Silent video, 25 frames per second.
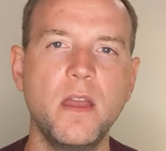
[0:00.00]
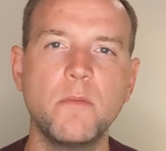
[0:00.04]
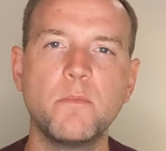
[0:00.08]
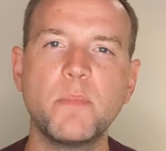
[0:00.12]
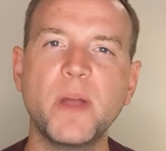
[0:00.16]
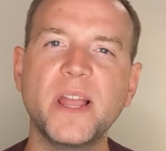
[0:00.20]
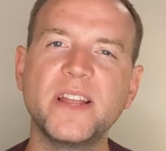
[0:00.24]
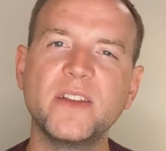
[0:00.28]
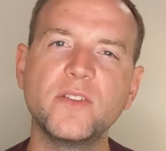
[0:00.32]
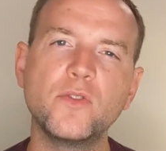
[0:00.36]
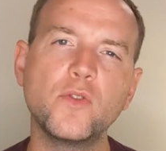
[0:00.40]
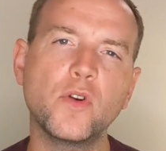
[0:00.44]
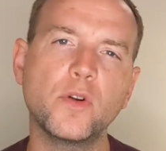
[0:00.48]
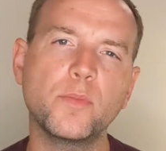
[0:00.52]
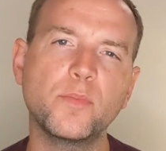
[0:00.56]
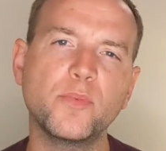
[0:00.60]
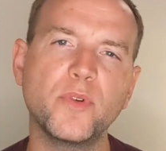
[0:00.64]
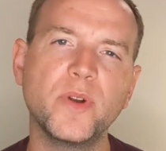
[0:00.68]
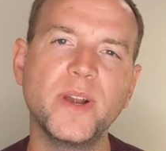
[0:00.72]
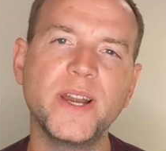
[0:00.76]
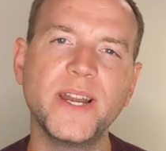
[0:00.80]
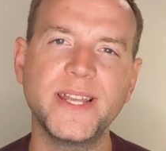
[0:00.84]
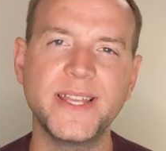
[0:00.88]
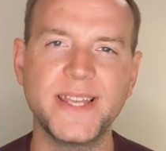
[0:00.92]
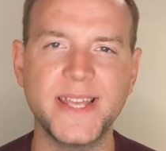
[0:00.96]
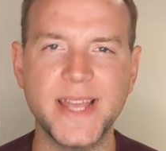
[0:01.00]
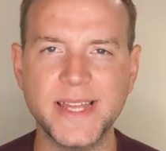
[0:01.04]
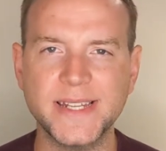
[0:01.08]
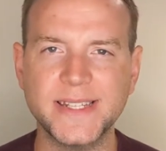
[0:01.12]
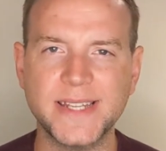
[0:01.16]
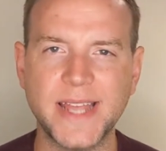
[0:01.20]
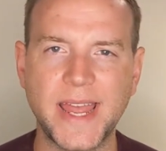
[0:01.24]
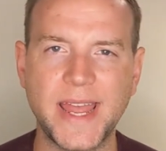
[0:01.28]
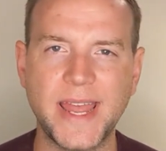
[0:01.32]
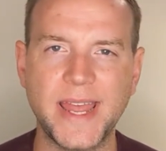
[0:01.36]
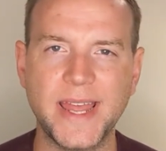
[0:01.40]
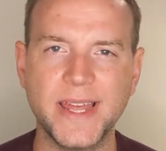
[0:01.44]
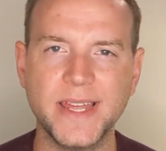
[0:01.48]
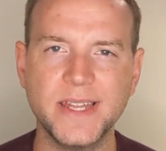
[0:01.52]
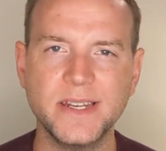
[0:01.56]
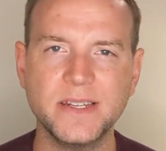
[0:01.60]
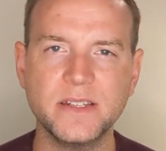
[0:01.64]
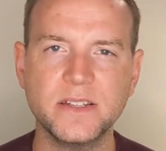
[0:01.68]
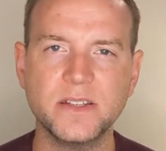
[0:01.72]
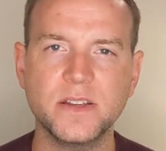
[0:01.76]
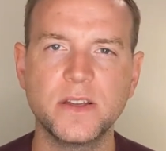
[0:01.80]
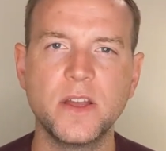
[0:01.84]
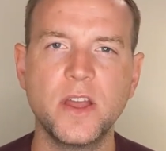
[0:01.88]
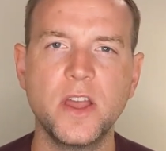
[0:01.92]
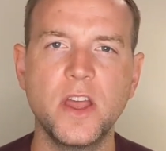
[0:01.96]
By incorporating yes
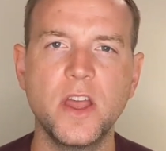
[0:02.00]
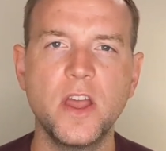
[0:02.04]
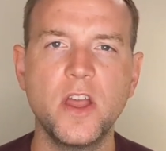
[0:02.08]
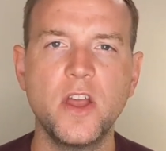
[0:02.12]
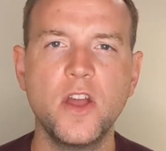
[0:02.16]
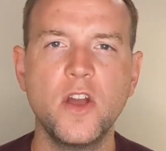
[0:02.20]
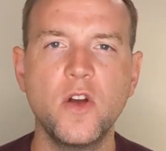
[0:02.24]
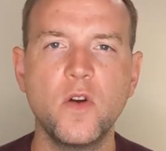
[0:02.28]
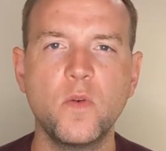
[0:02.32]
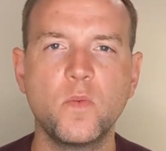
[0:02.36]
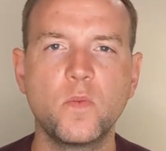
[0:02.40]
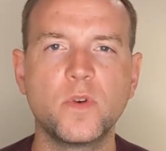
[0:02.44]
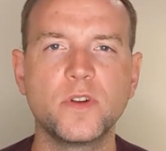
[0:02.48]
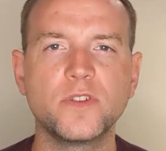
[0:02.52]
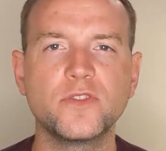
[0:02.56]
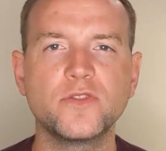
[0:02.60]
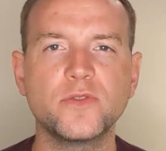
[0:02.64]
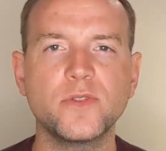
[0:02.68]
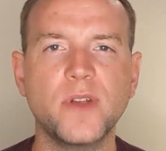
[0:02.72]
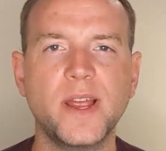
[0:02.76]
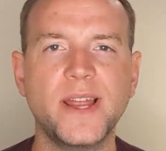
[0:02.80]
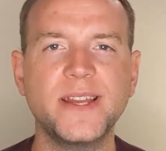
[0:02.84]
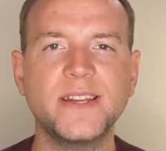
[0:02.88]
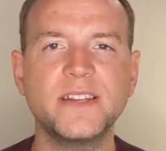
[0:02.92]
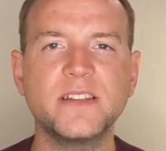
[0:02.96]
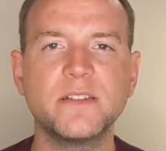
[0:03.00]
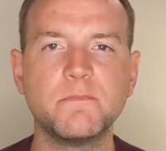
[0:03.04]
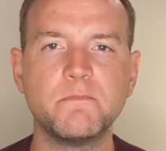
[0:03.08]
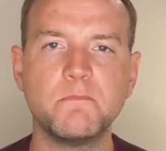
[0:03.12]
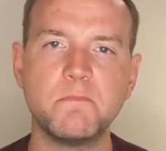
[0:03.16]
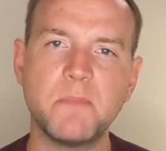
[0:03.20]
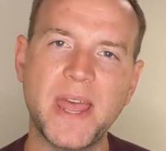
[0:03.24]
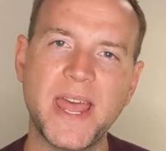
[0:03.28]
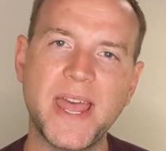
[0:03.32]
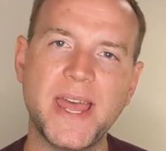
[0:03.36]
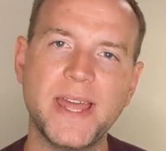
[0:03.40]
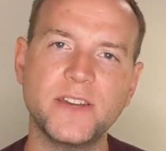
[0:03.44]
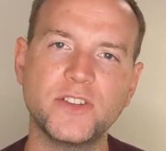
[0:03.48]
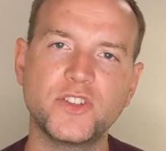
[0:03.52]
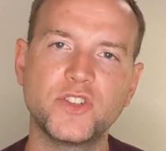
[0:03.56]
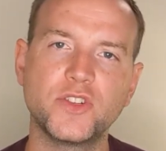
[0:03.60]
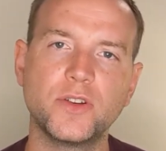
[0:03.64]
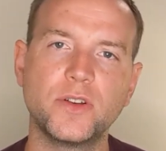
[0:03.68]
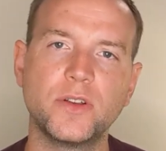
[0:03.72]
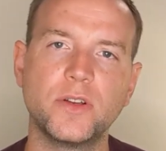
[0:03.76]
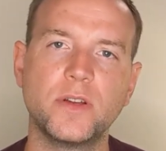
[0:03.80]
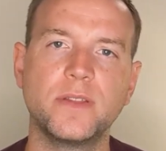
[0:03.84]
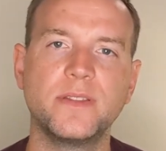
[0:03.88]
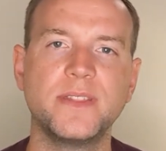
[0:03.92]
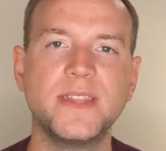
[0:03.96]
and, we're trying to match
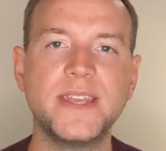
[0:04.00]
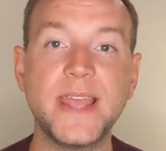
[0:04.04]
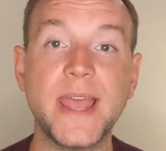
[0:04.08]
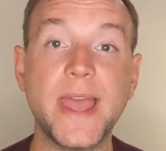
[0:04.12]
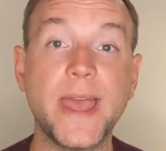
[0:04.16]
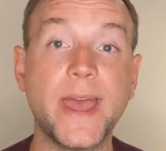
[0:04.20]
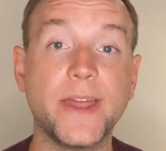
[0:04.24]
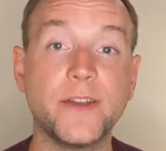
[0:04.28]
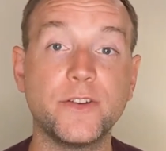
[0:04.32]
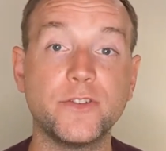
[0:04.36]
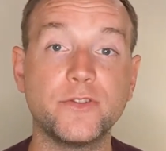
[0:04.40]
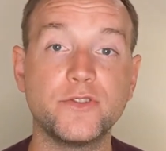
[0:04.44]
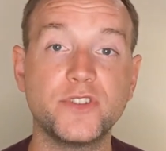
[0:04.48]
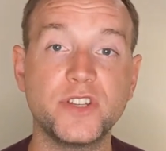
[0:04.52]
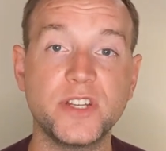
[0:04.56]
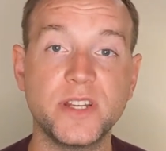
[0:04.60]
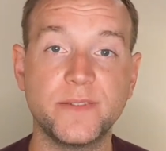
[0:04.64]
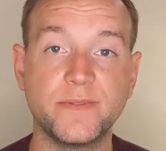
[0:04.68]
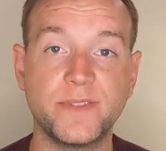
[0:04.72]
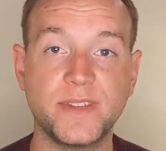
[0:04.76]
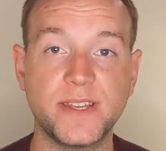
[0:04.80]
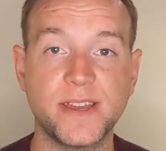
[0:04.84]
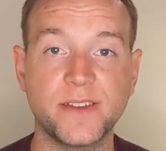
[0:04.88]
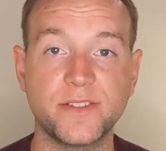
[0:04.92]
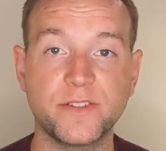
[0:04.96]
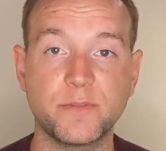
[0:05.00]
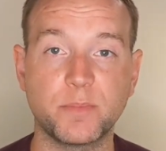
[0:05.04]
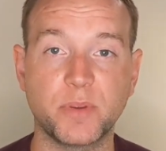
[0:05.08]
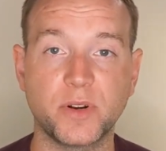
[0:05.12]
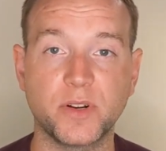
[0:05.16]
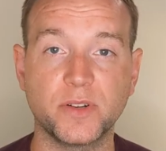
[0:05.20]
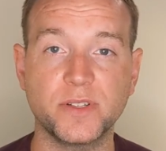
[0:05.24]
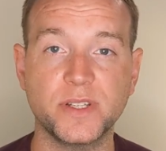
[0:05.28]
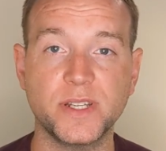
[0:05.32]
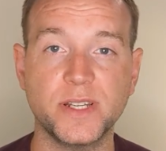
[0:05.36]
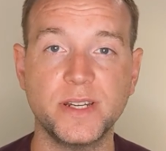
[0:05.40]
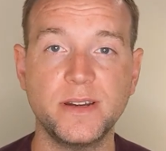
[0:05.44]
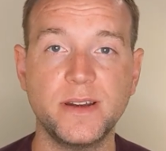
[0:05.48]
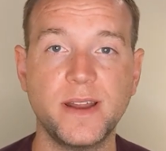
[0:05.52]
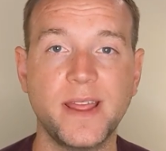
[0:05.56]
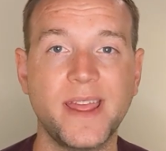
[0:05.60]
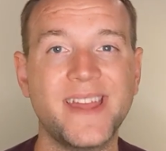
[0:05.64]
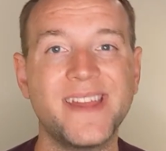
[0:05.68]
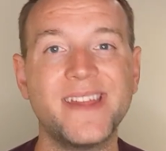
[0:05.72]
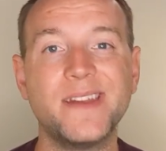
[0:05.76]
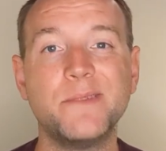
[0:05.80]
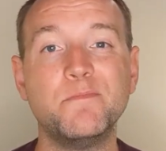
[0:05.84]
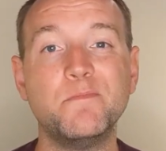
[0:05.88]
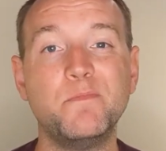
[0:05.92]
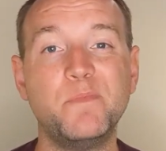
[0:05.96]
the energy of the other person
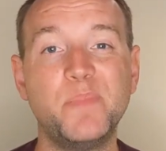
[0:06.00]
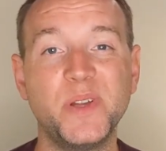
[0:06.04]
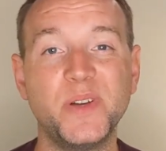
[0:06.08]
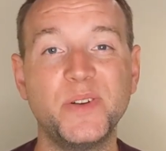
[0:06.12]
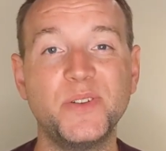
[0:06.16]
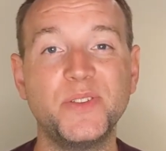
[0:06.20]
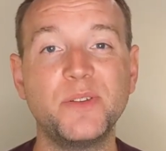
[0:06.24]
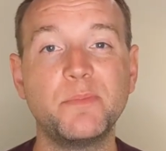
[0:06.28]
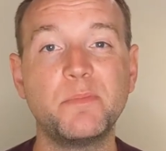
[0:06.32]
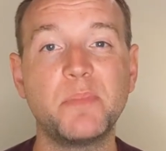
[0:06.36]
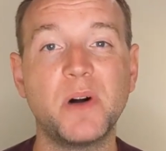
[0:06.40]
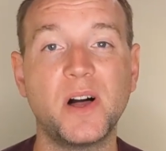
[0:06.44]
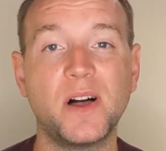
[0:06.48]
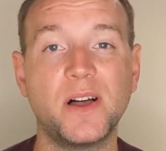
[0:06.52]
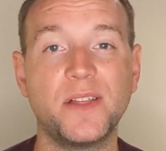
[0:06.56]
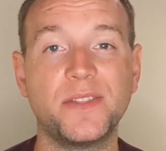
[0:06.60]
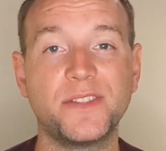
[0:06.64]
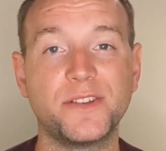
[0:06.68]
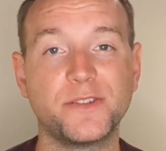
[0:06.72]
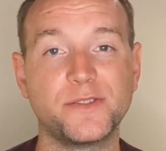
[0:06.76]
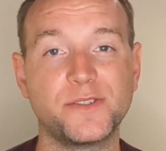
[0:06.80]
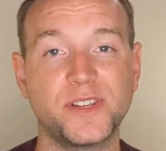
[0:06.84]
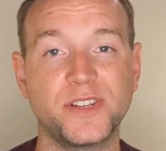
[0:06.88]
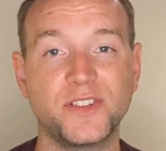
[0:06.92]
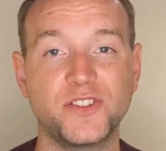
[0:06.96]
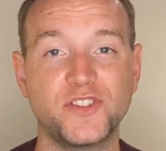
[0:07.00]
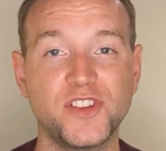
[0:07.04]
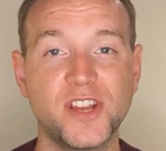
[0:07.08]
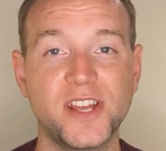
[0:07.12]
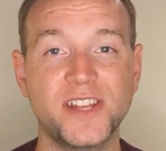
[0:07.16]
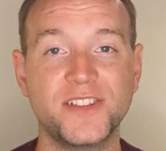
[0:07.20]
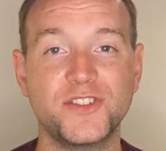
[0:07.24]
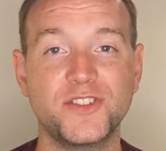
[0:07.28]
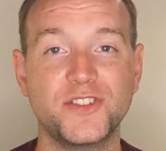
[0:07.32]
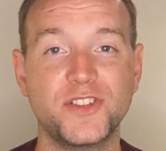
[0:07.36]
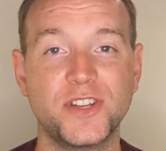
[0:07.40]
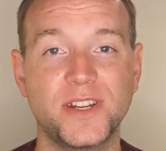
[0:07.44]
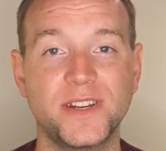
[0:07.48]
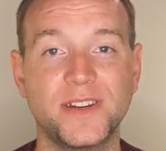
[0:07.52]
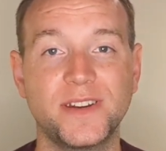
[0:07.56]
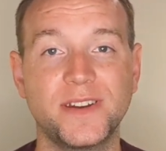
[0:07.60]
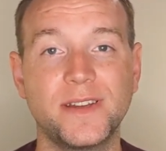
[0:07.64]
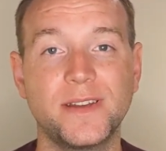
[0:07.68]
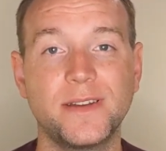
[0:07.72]
and build upon their suggestion.